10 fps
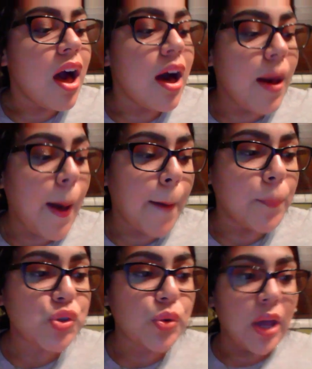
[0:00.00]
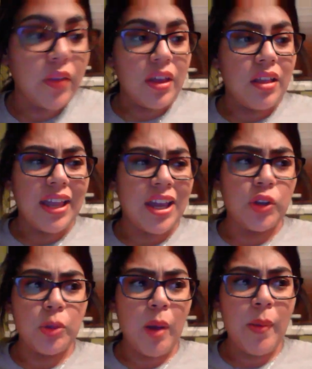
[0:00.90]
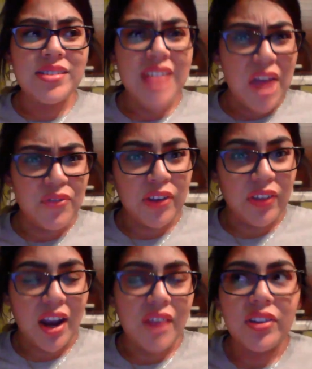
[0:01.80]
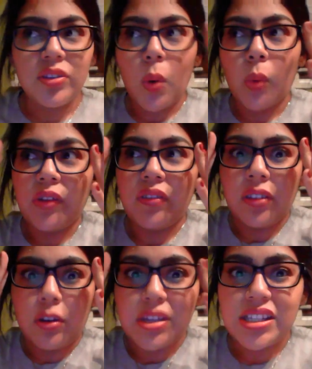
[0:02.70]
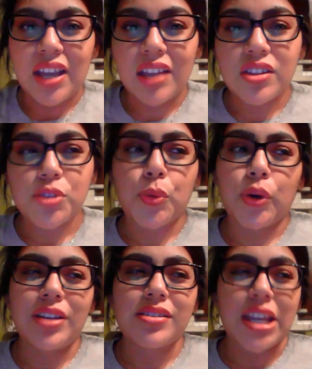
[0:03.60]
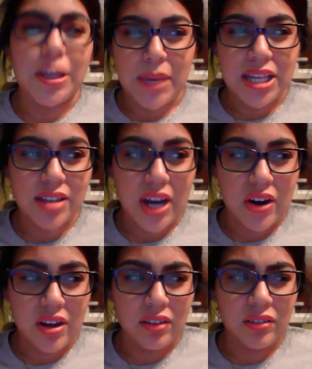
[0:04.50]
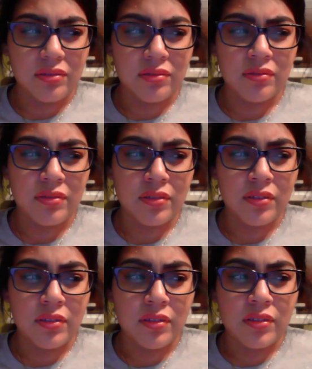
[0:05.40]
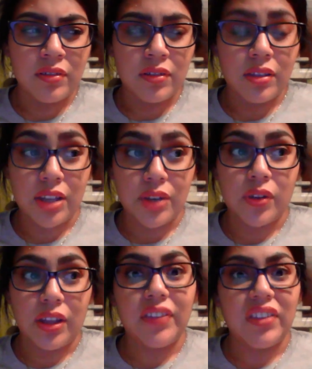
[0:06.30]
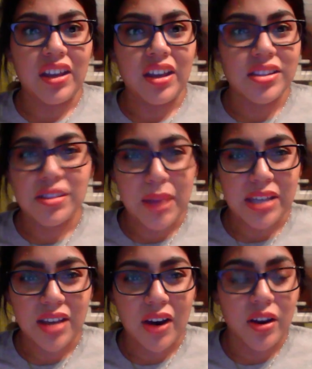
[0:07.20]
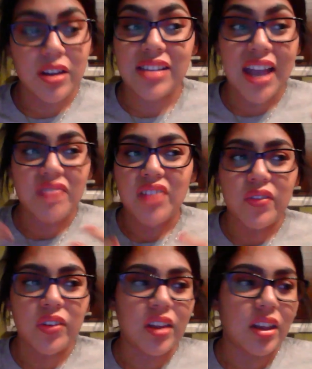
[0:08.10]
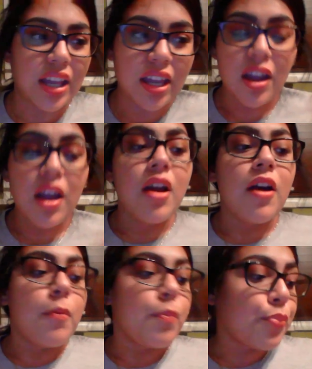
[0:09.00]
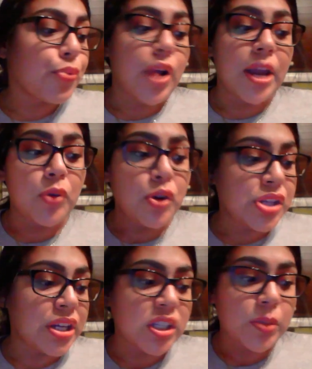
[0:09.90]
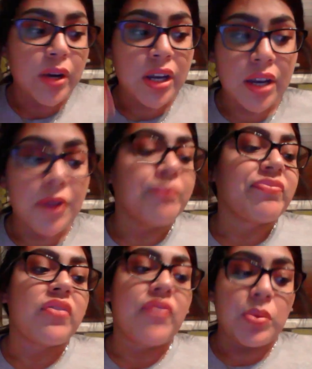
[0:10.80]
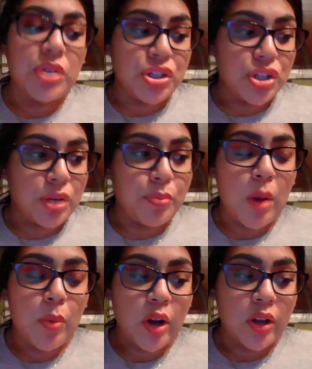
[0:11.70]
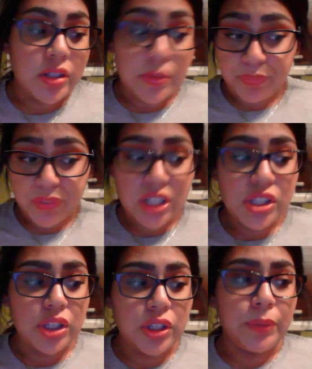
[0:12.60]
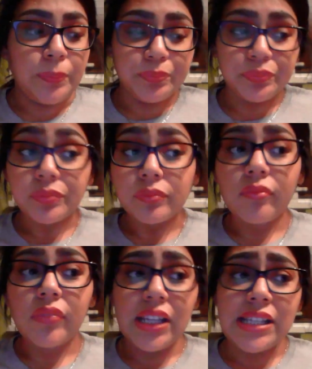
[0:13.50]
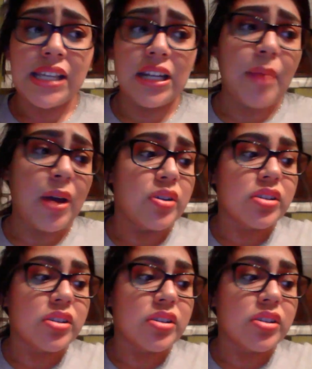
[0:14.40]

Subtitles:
So now like Colourpop has everything. I think the only thing they're missing at this point is like a mascara. Literally, I think it's mascara because they have everything like primer, setting spray, foundation, brow products, concealer, setting powders.